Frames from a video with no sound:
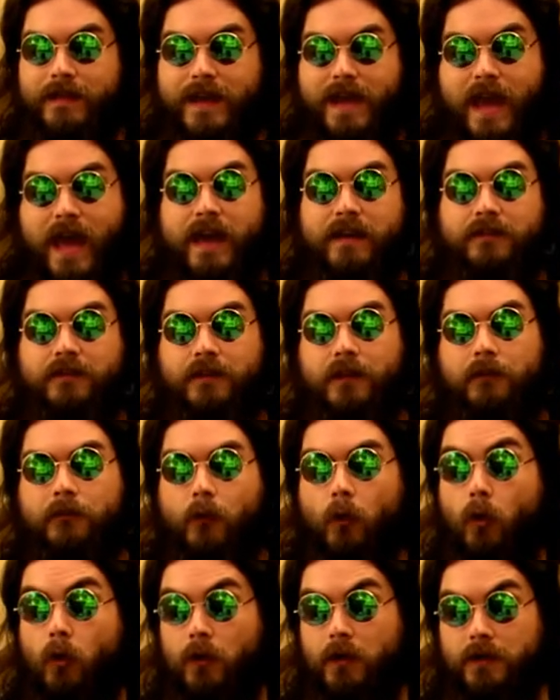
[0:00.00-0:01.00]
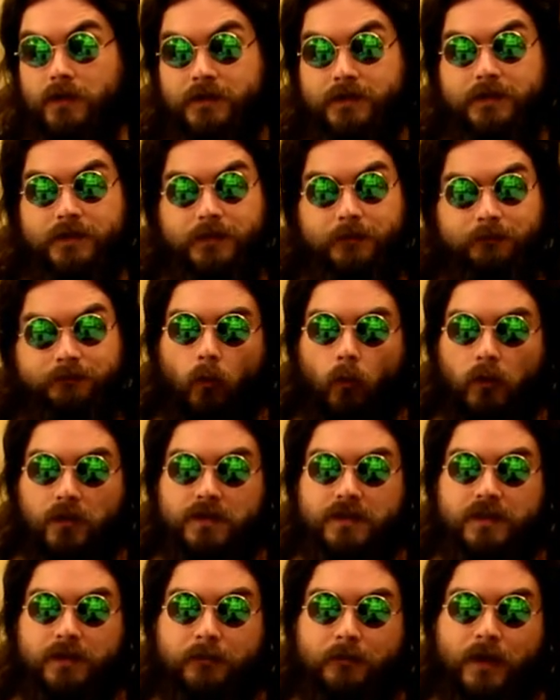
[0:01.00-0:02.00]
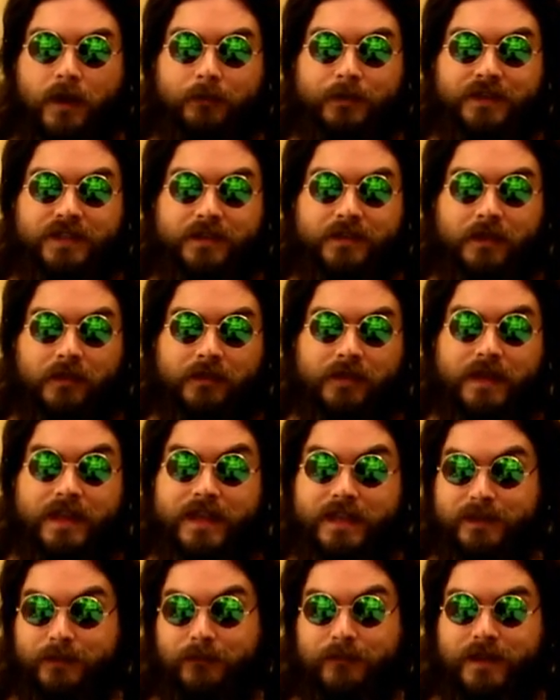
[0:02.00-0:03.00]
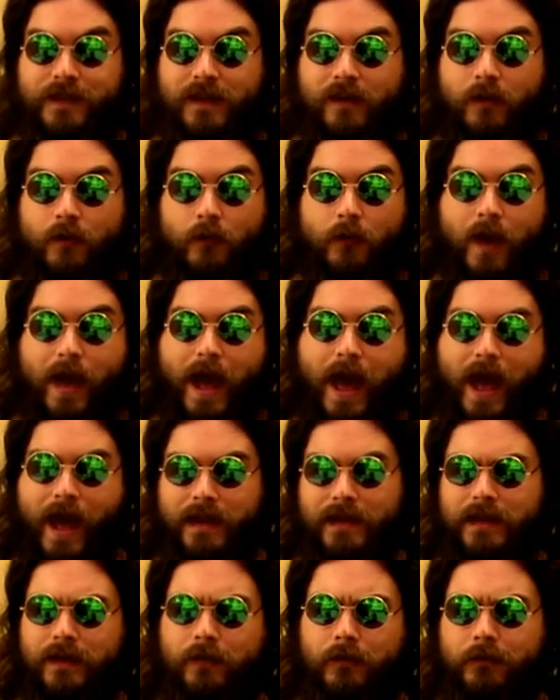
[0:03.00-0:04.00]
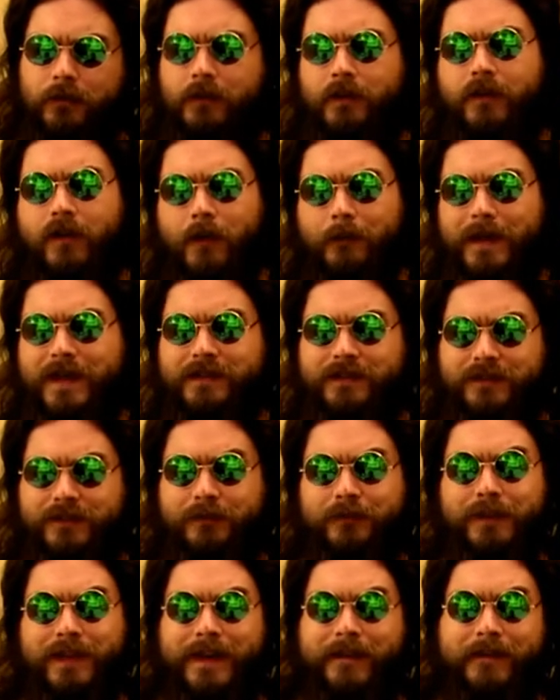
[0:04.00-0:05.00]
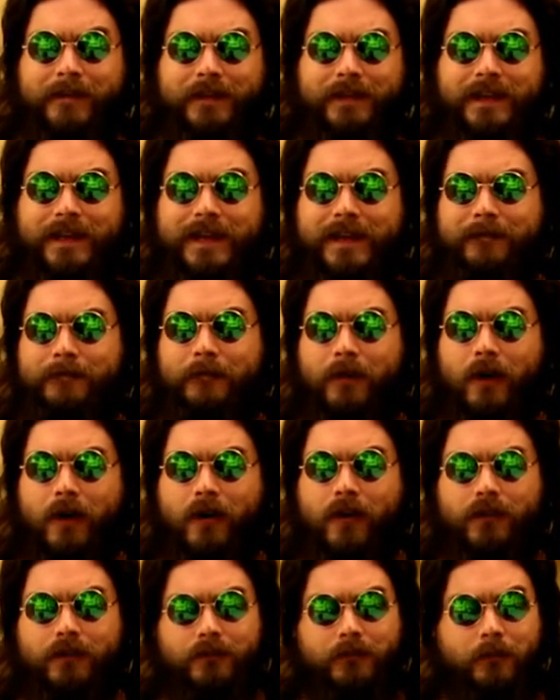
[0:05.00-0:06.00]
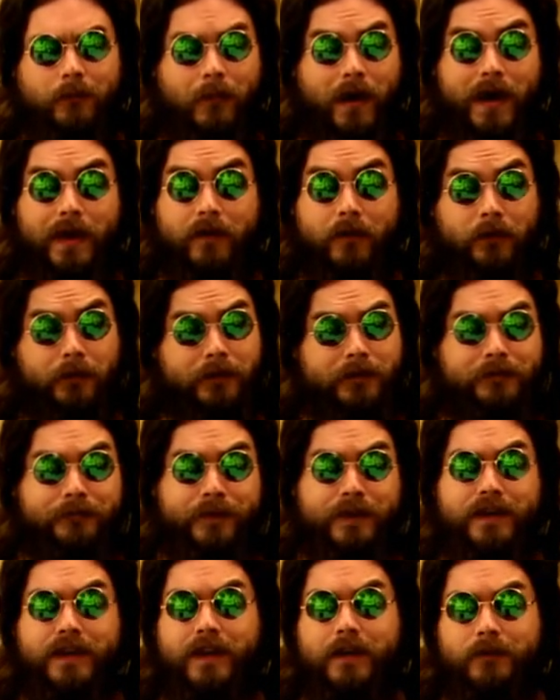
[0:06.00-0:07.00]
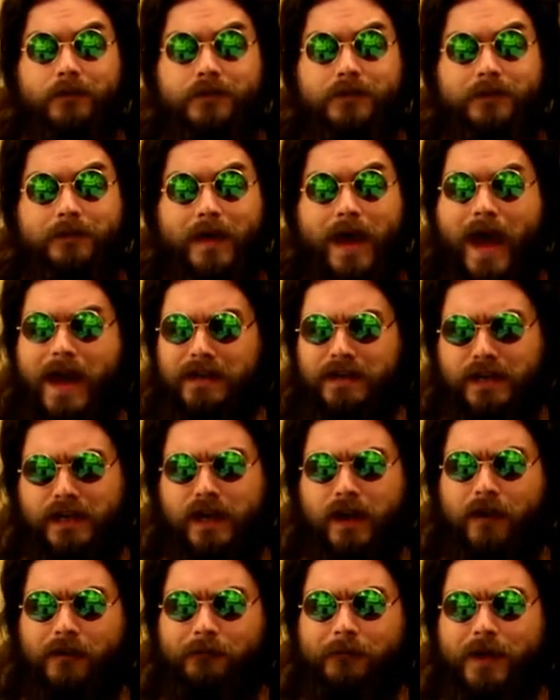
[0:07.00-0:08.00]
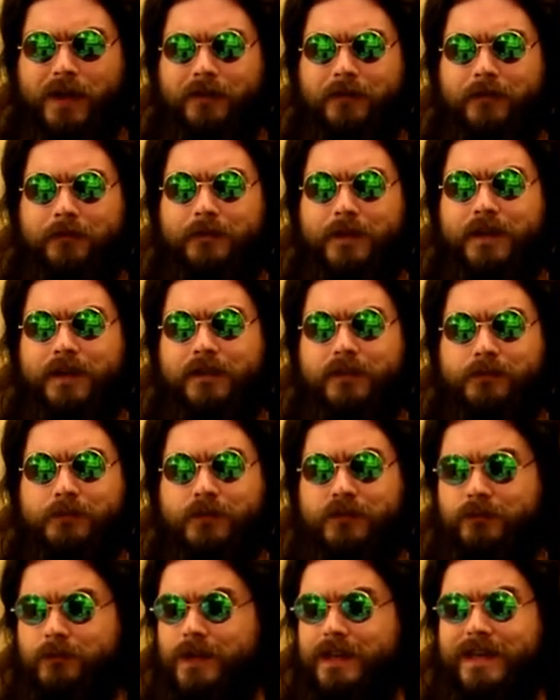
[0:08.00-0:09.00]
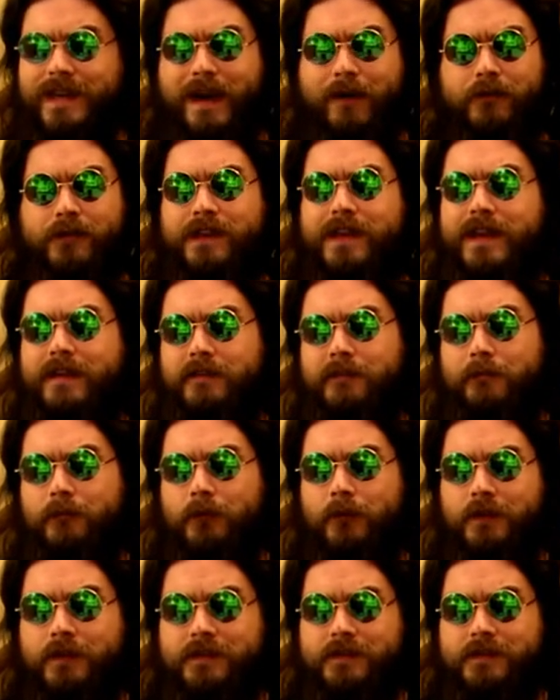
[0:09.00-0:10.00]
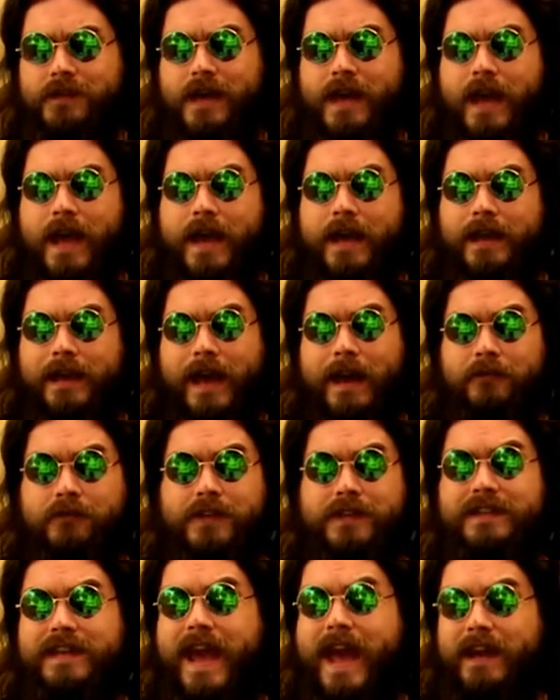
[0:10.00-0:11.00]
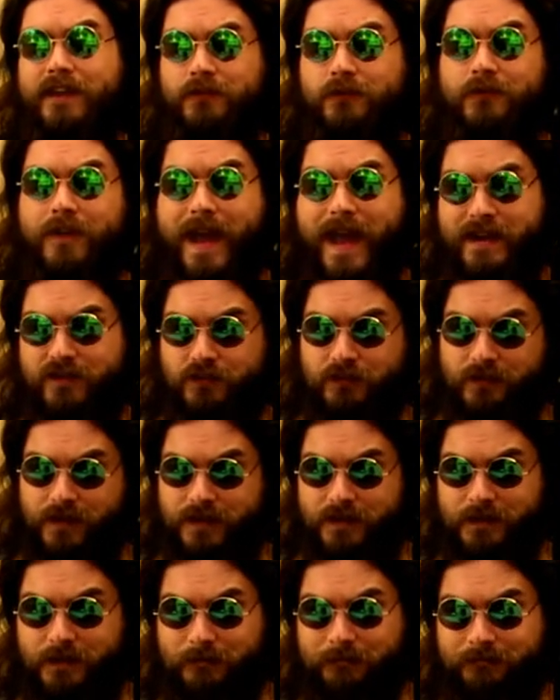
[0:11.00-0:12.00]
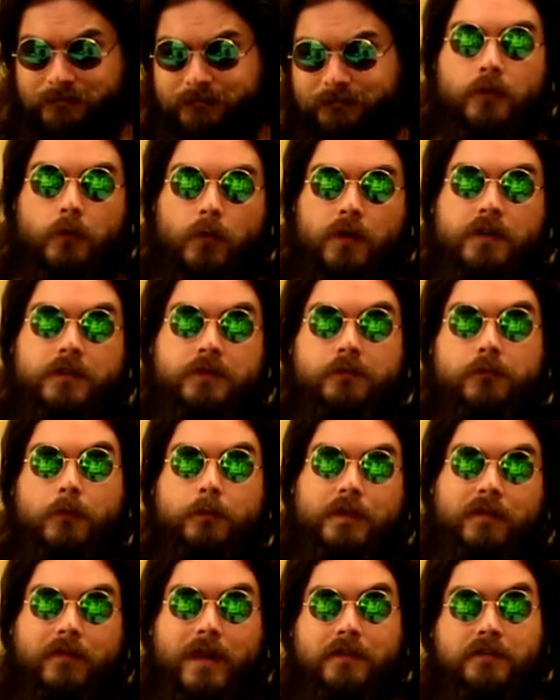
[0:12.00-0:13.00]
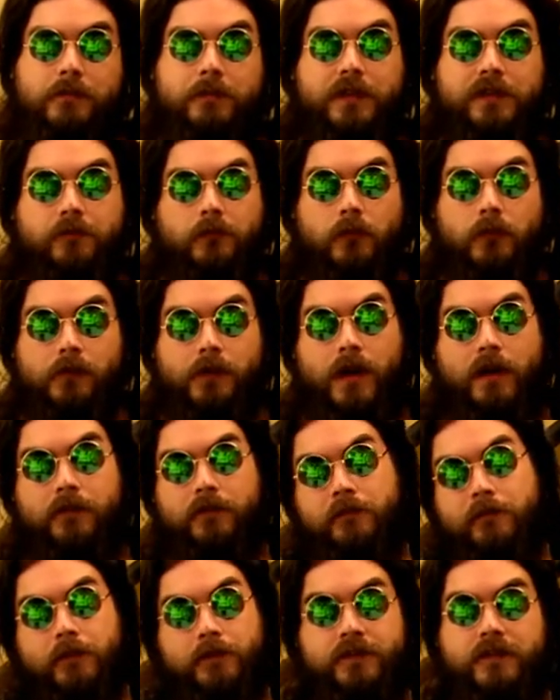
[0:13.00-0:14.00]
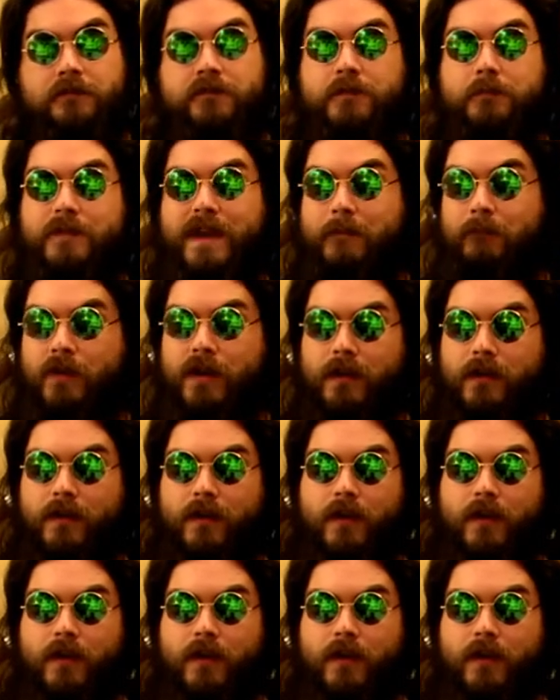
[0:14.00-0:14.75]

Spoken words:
the end of August. Once you've commented on this video, any other comments you leave on my other videos, any of my other videos between now and the end of August, count as extra entries. The winners will be randomly drawn on the 1st of September.